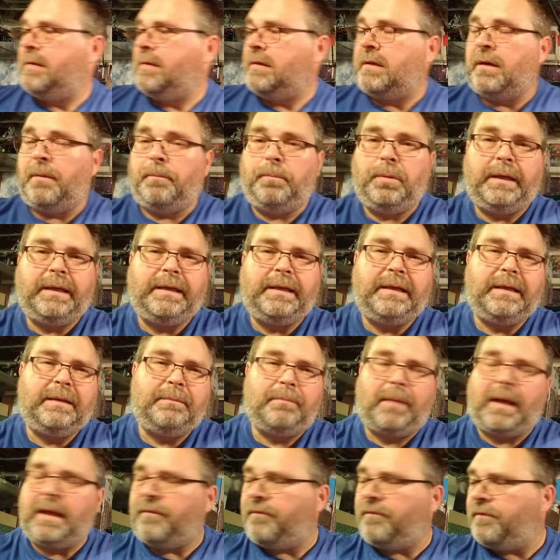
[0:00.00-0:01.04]
completed
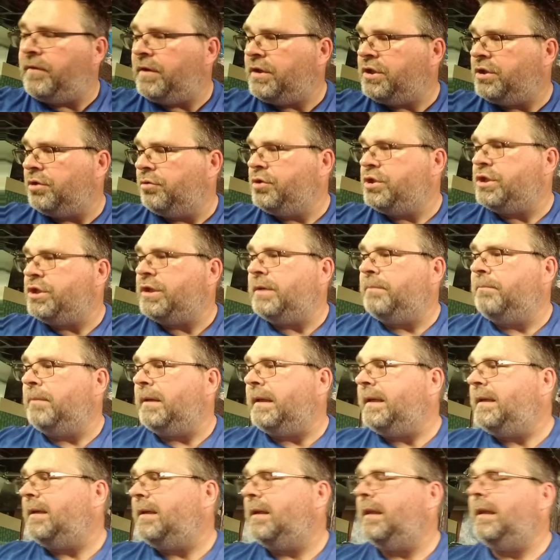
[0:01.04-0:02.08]
my official Jim
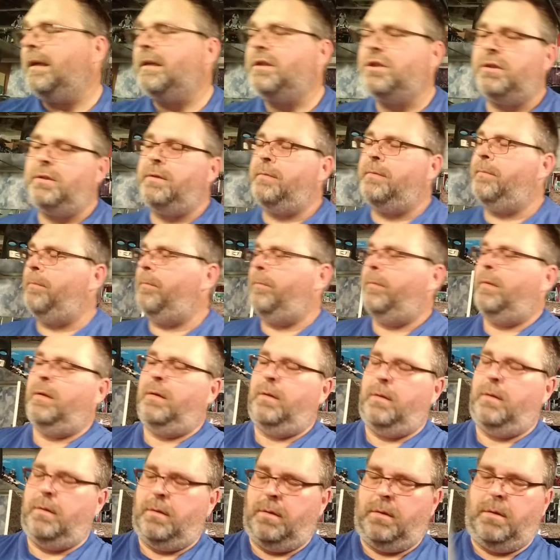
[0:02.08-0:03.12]
Lee collection
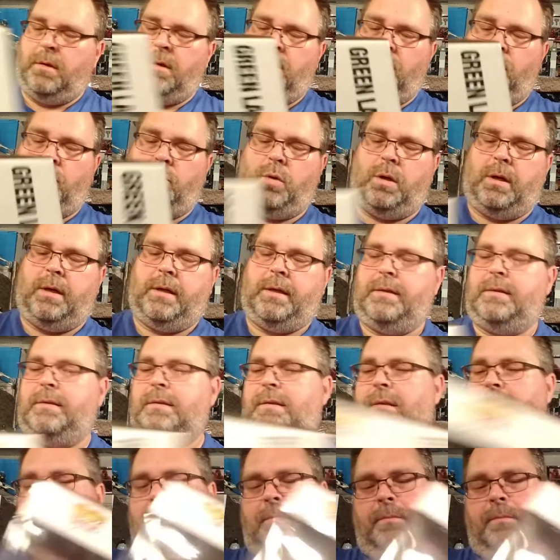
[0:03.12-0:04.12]
was